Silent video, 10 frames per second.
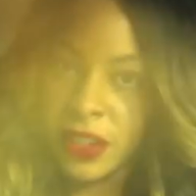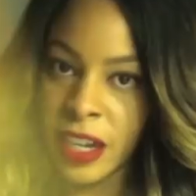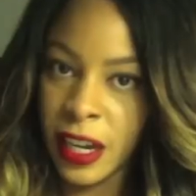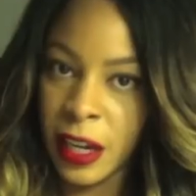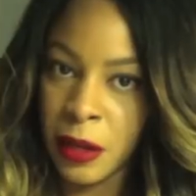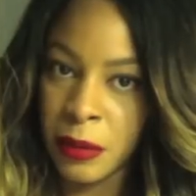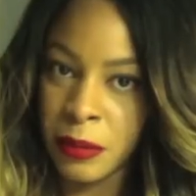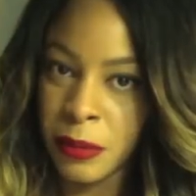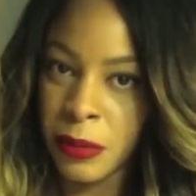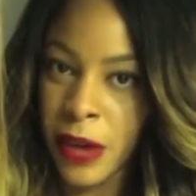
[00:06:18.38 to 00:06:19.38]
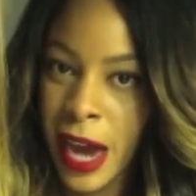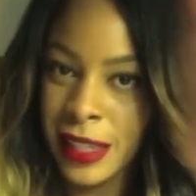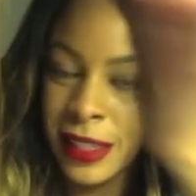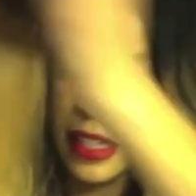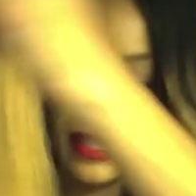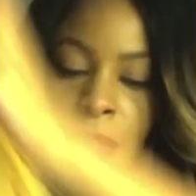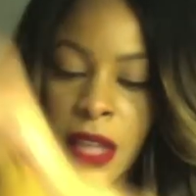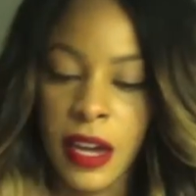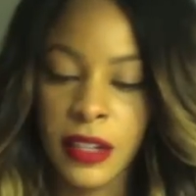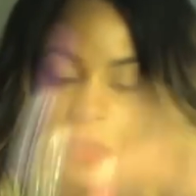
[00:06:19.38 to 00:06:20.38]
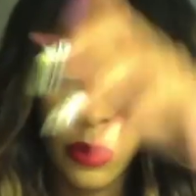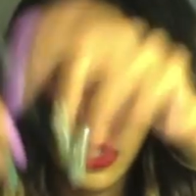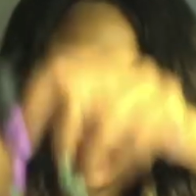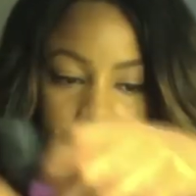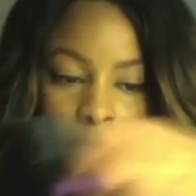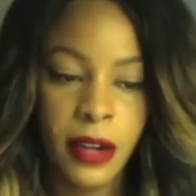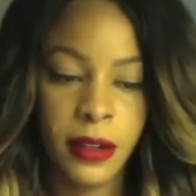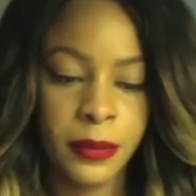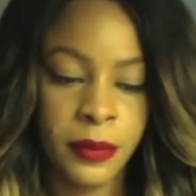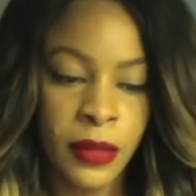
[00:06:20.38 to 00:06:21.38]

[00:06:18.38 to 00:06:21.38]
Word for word: a brassy blonde towards the bottom.